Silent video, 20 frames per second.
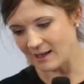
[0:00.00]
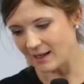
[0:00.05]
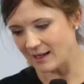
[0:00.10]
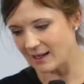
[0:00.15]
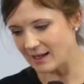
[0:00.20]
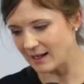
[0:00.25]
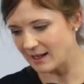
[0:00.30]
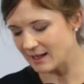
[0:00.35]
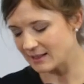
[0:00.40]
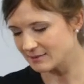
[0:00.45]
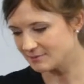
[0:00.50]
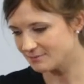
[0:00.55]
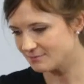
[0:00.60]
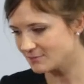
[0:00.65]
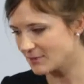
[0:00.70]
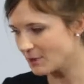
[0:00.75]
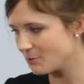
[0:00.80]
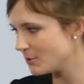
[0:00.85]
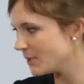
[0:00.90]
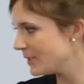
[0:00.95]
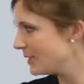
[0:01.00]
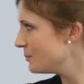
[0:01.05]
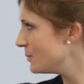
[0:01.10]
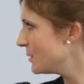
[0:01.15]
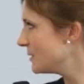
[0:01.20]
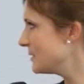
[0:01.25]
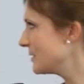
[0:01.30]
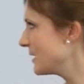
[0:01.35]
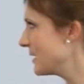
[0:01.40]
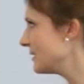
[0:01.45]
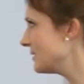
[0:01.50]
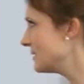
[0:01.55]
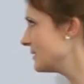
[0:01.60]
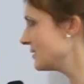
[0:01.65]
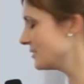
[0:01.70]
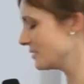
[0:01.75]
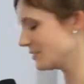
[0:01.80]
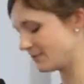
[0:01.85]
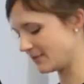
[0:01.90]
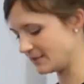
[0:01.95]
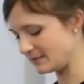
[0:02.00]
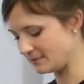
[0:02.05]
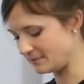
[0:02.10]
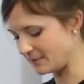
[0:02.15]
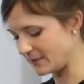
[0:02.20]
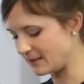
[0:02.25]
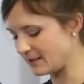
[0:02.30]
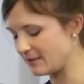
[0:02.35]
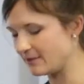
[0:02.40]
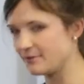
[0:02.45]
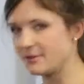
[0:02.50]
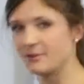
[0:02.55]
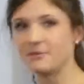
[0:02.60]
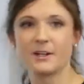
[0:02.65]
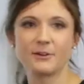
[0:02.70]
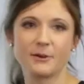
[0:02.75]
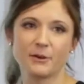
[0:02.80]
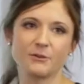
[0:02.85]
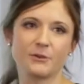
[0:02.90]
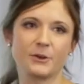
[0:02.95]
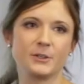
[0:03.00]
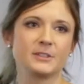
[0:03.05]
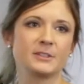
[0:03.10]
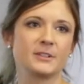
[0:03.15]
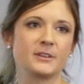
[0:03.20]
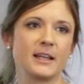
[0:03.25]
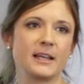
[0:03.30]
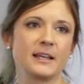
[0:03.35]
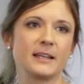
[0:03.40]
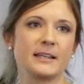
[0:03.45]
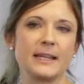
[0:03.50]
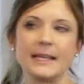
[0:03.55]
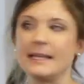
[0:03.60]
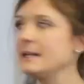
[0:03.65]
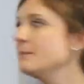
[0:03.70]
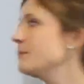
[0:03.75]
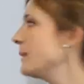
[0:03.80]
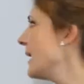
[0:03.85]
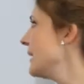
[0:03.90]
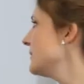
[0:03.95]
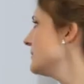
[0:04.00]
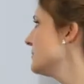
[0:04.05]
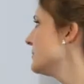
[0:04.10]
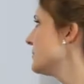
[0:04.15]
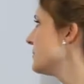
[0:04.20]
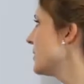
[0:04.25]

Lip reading: And when you put together such a recipe, the very first thing in any passive